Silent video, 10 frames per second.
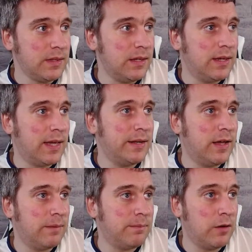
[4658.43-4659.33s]
And
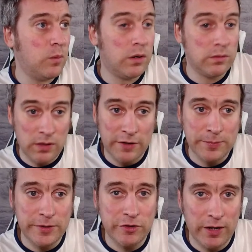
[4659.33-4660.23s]
hope life's
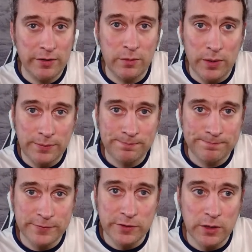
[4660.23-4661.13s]
been treating you well,
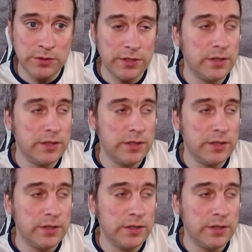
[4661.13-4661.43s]
of course.